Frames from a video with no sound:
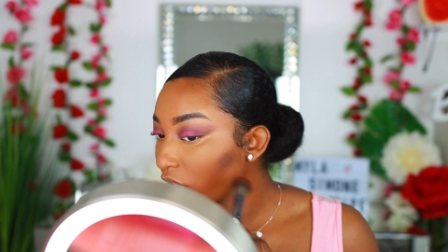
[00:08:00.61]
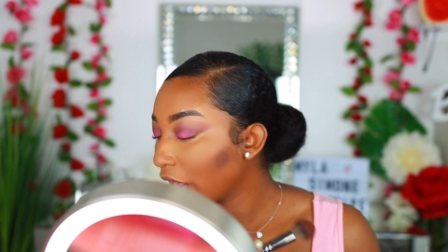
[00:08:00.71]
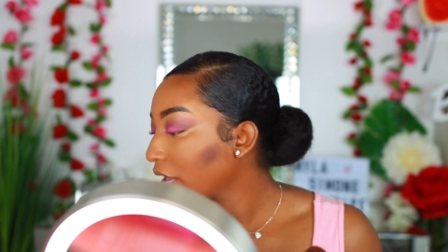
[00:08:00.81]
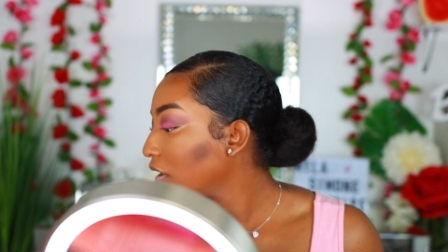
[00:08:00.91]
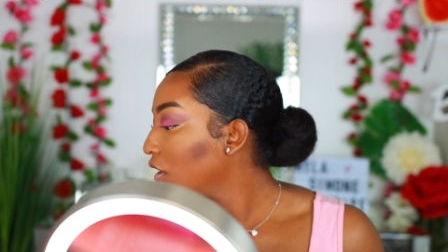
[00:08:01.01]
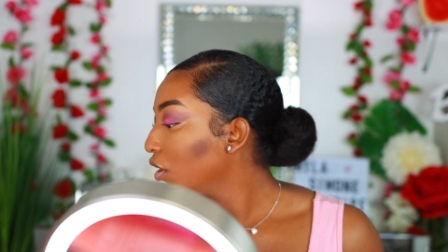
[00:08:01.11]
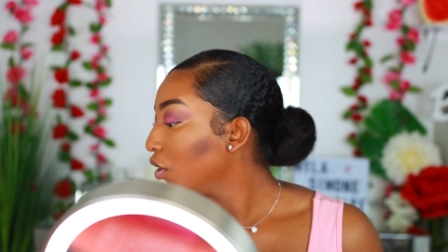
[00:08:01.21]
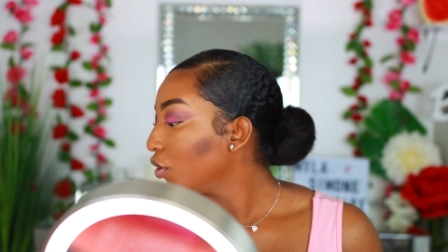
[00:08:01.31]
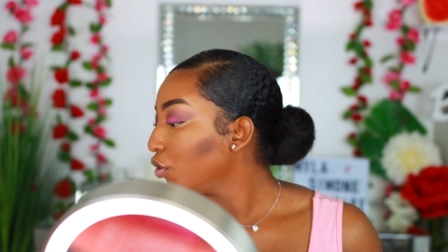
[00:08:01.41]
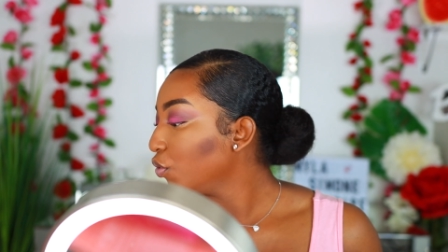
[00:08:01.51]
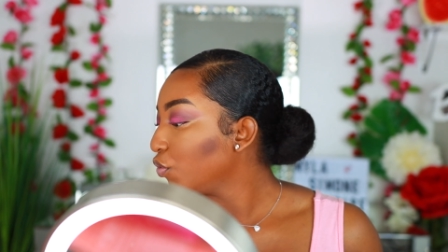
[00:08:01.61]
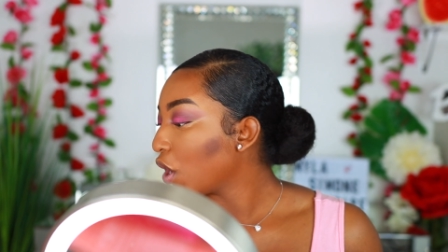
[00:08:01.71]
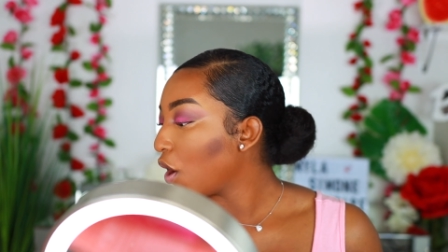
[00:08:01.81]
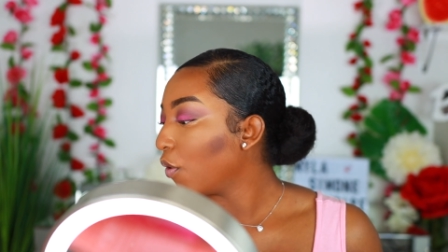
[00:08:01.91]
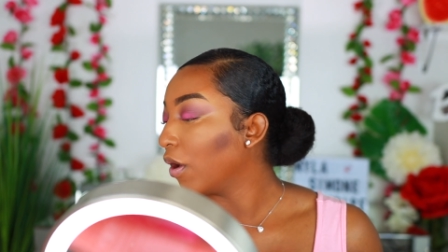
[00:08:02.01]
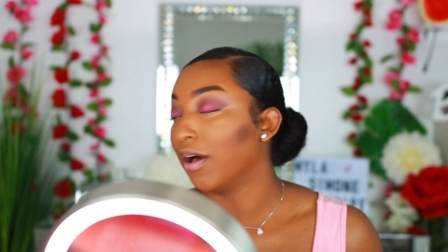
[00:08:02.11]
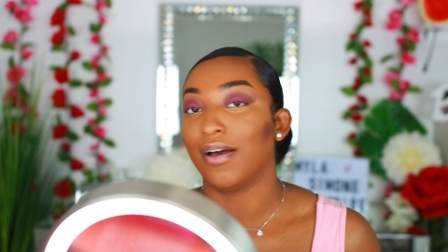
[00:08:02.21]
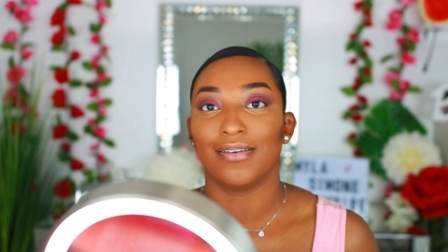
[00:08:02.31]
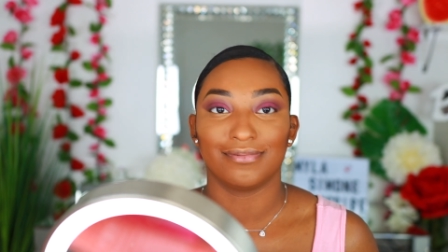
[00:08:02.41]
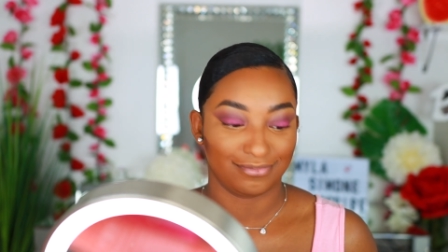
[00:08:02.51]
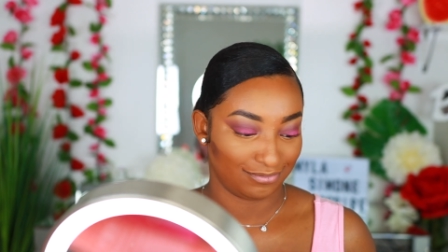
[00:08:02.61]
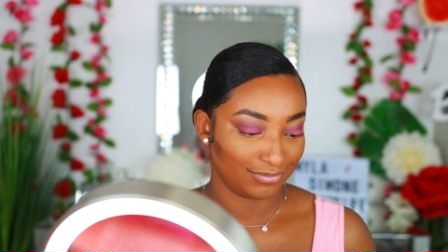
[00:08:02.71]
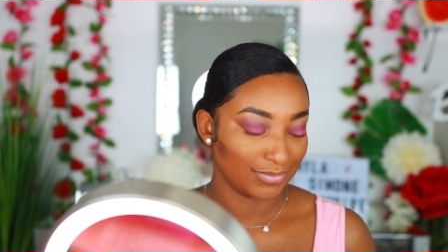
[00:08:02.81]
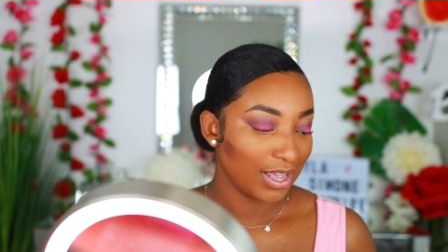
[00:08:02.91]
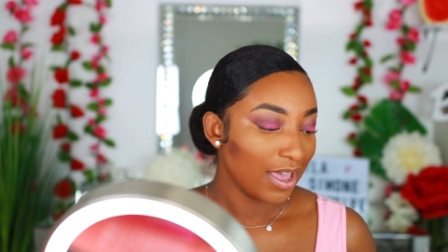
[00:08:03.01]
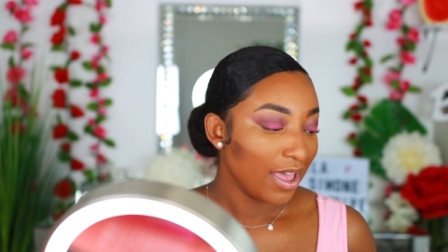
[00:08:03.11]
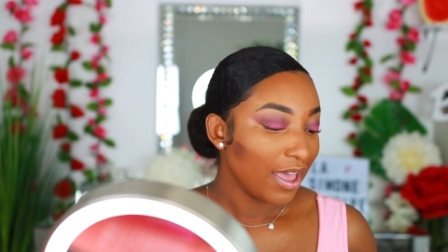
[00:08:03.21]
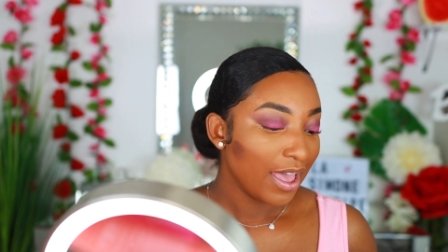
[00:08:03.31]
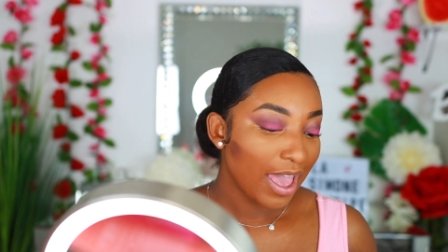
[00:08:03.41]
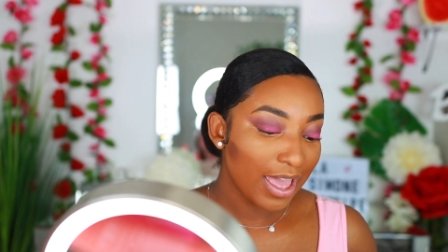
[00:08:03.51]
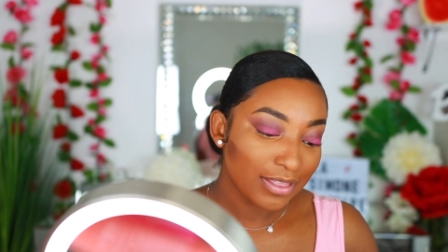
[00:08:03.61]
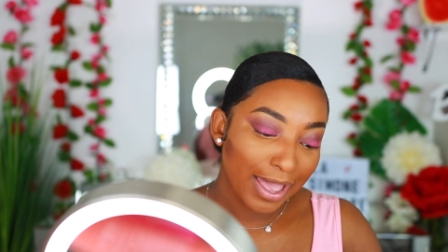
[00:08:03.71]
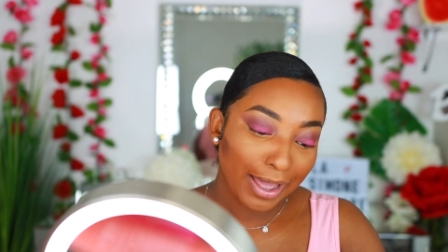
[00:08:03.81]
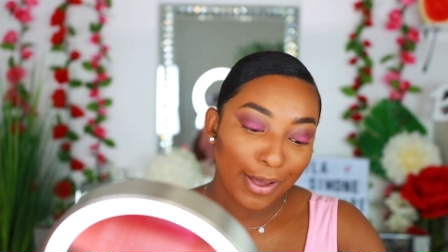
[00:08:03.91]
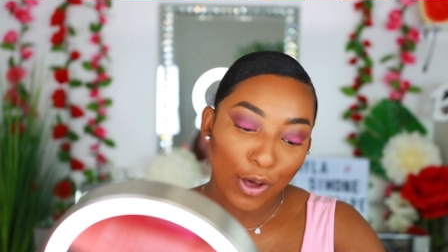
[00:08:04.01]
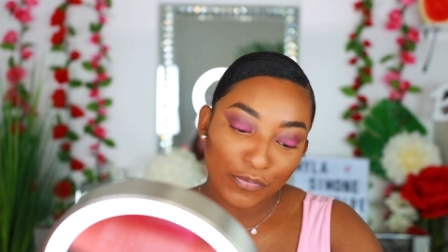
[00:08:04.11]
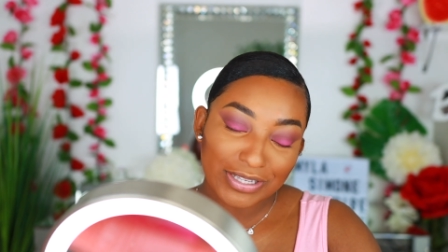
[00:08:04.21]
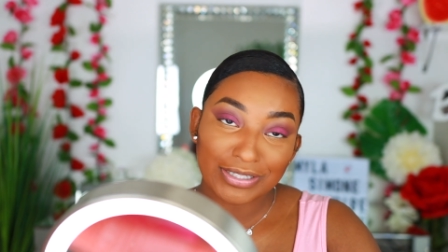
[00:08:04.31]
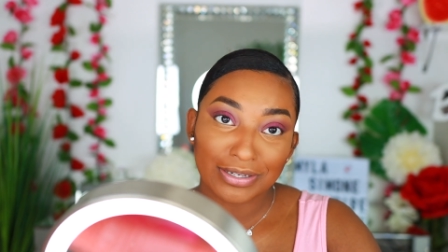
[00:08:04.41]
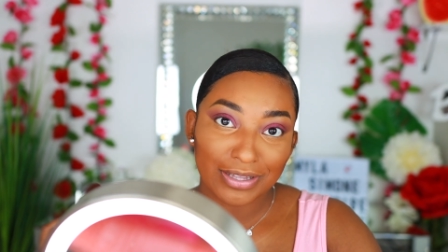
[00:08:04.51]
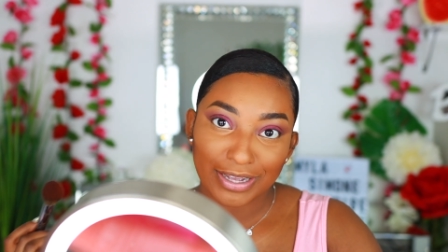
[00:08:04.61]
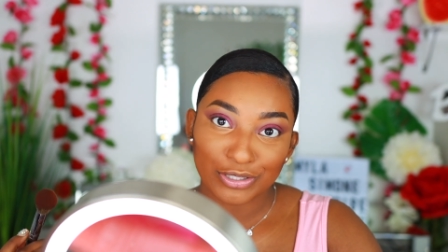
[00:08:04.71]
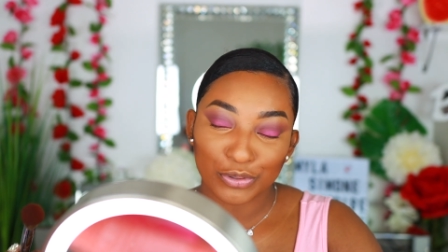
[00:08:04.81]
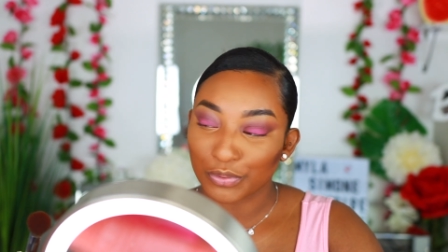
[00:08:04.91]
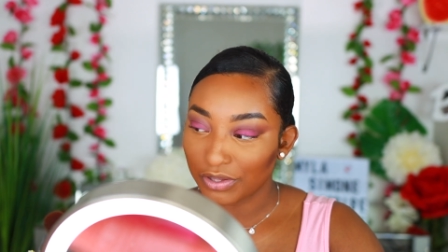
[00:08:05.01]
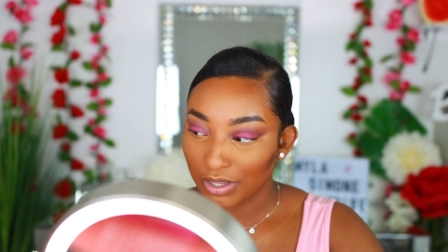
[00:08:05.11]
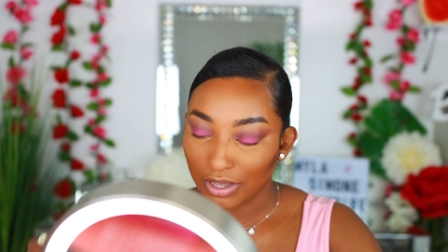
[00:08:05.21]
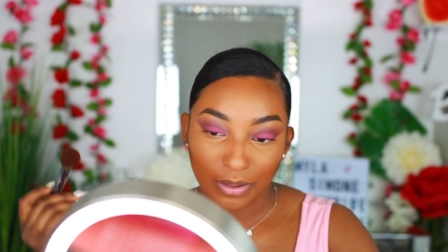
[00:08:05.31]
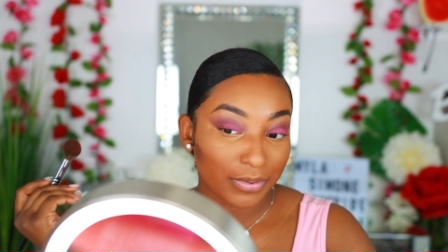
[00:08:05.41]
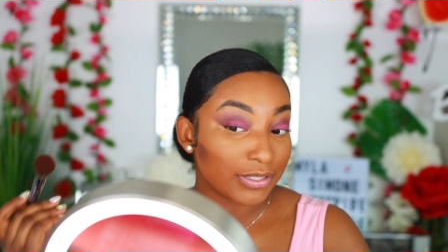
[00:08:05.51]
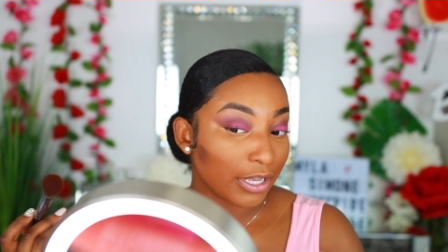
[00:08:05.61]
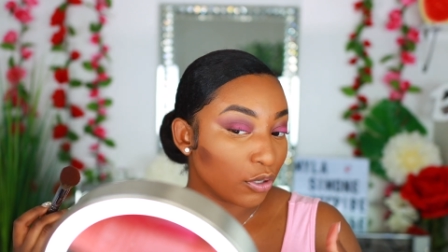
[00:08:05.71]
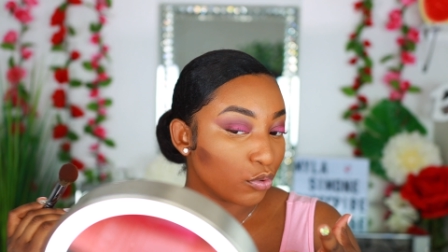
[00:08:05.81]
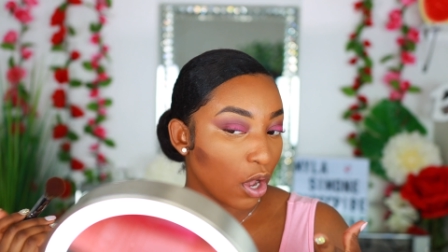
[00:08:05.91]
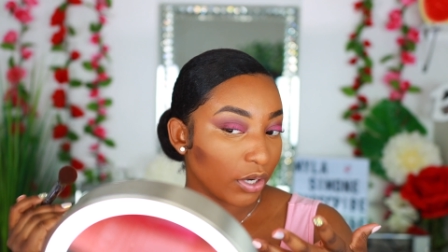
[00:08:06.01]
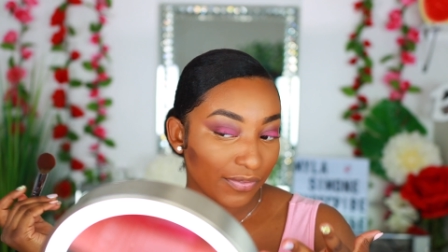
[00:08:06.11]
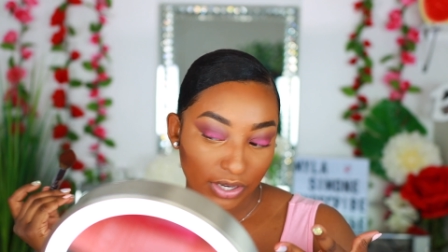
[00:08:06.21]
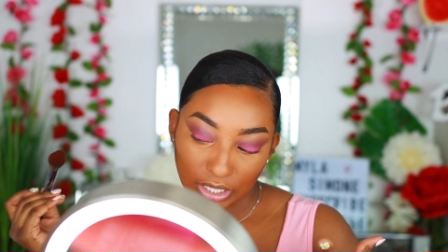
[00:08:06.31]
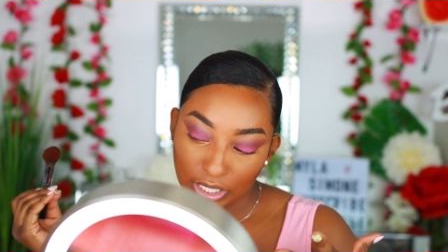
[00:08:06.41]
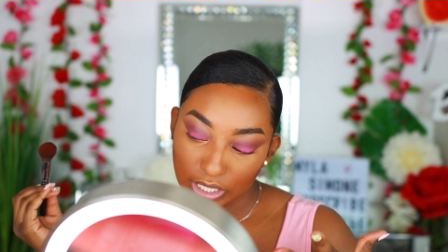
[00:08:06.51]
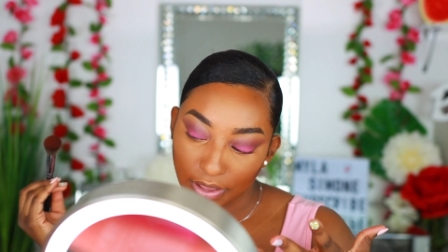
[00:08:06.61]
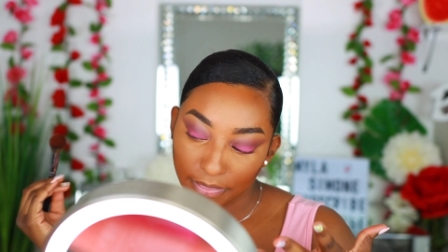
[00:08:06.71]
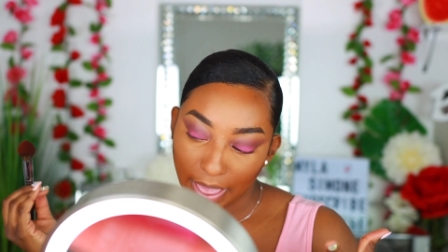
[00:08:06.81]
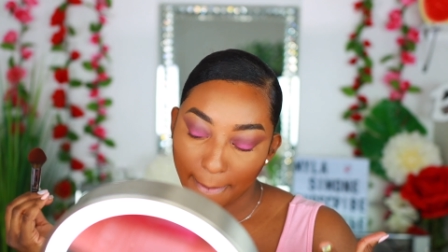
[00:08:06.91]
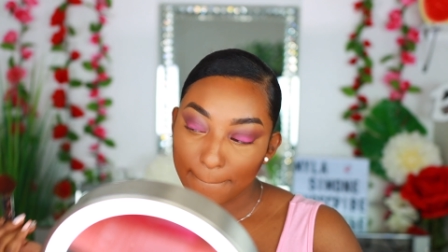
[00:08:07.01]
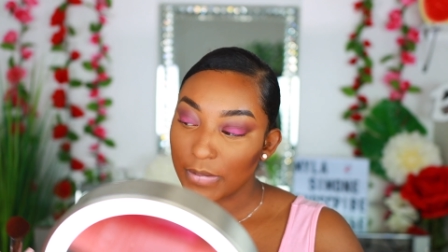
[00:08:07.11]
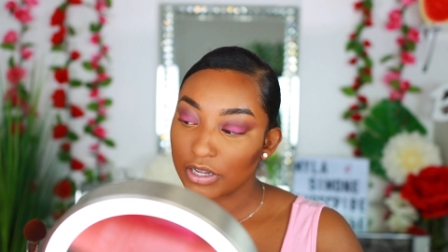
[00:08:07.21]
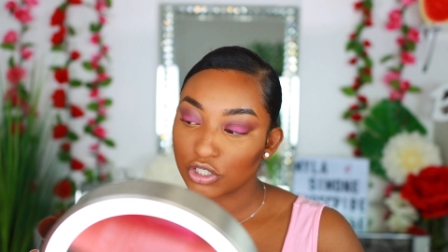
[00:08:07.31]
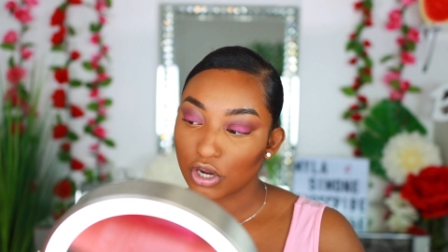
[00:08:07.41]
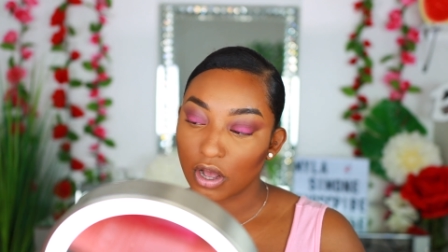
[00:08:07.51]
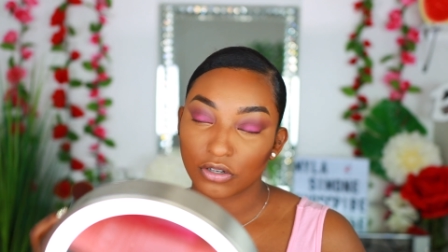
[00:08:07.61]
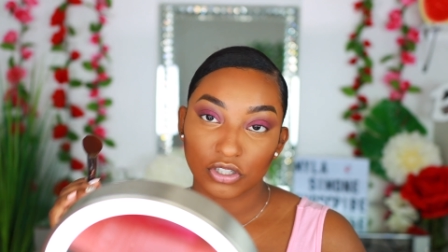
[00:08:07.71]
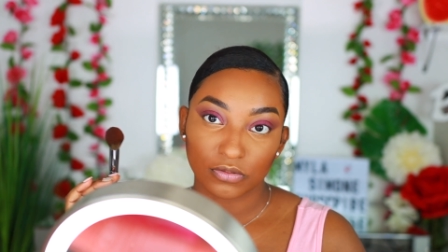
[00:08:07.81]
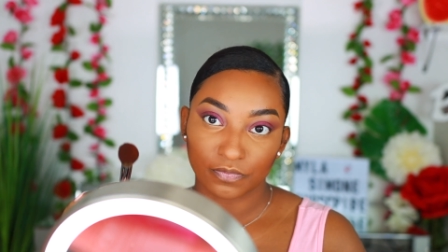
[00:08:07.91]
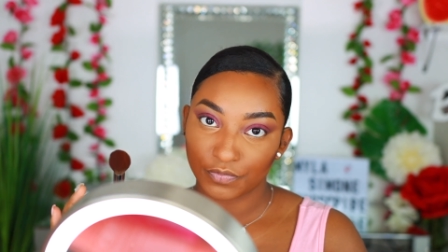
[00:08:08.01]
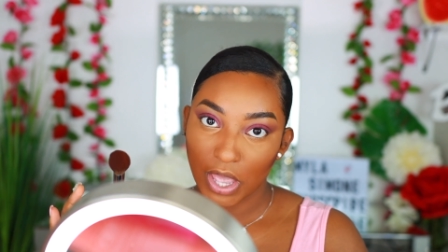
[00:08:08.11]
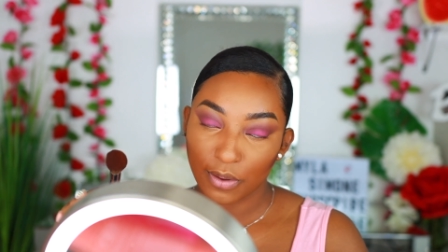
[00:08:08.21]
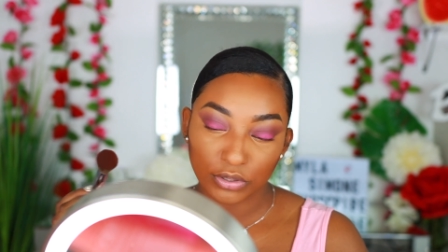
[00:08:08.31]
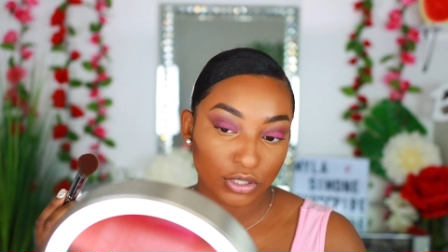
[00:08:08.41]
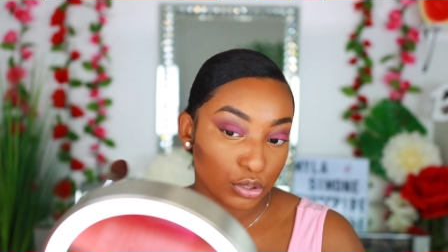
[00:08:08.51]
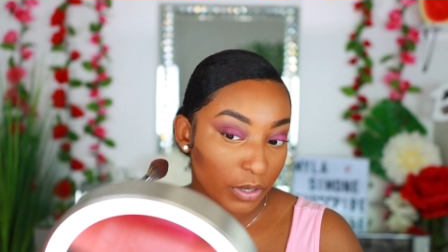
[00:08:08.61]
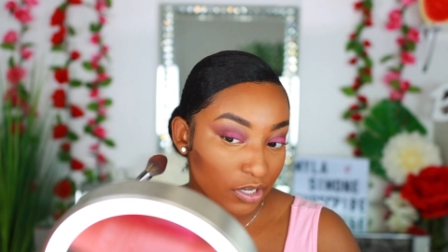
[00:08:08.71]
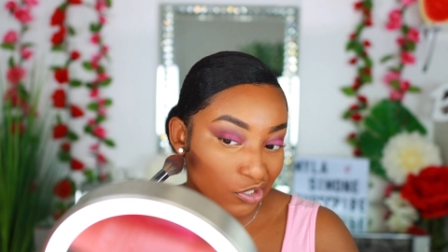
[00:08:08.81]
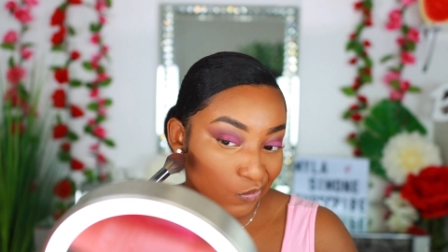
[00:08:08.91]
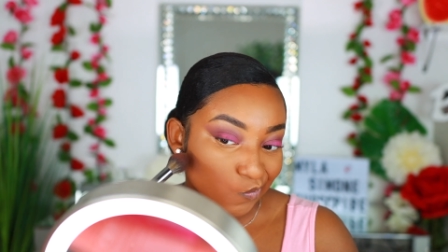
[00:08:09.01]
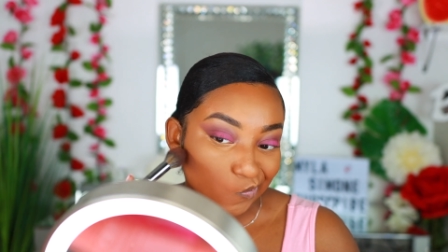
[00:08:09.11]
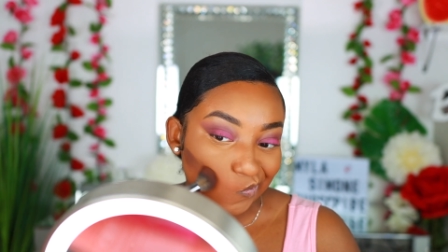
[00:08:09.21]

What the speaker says: Like, you don't... And like, I hope this didn't like screw the look up because like you don't even need that much, y'all. That was too much.